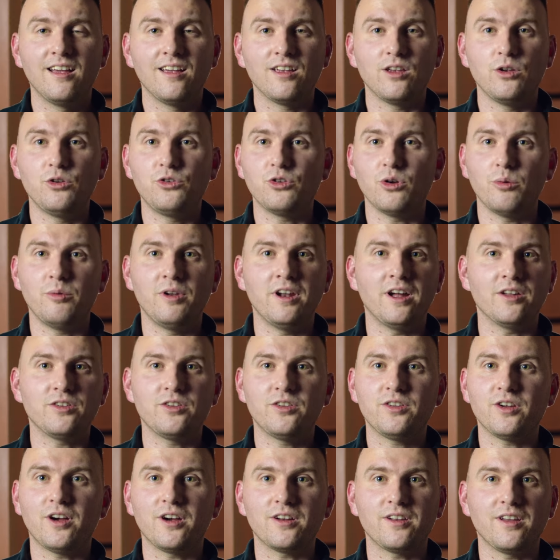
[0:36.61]
You told me not
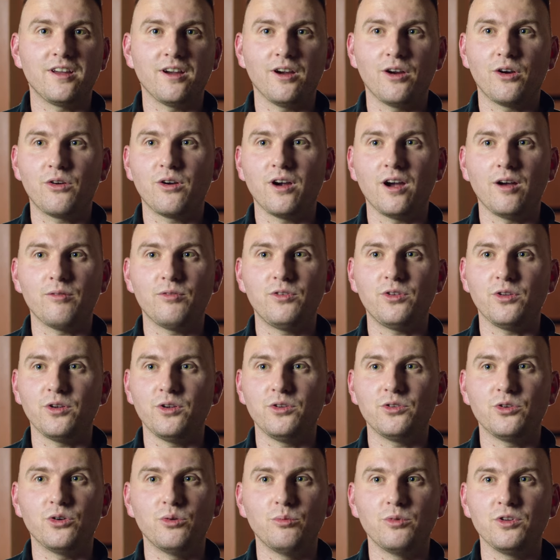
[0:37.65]
to talk to any aircraft until
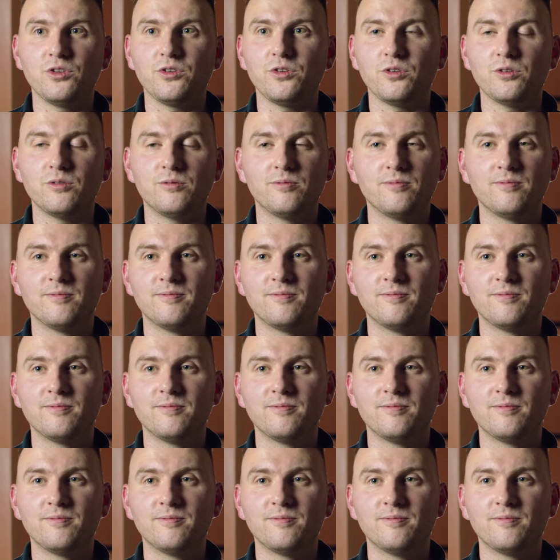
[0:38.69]
you told me to.